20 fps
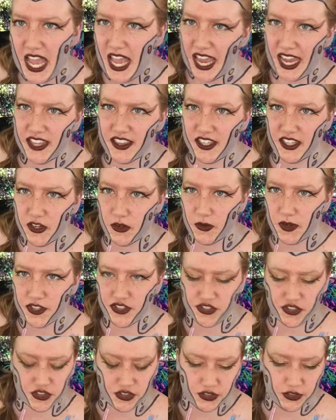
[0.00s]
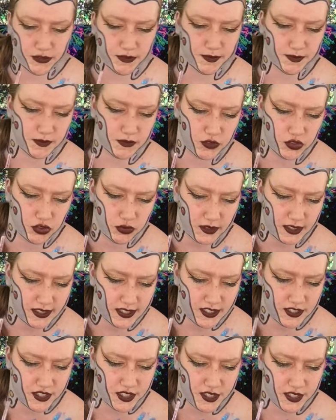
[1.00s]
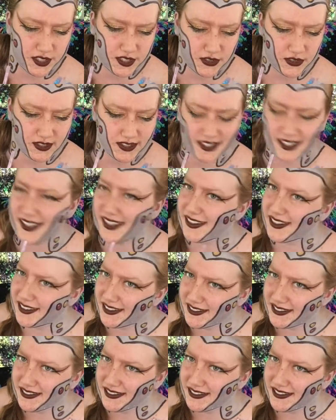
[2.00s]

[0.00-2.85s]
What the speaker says: in the original trilogy. So it's like